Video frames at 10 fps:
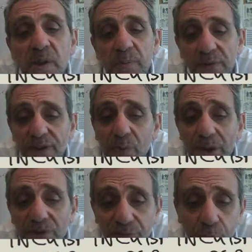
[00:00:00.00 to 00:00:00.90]
but if I
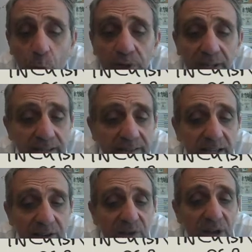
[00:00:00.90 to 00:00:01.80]
wait four days,
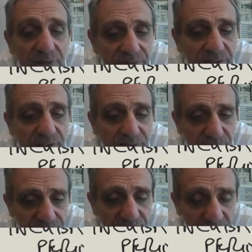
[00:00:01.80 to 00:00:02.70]
I've got
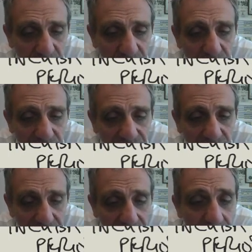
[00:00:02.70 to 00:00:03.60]
15 people infected,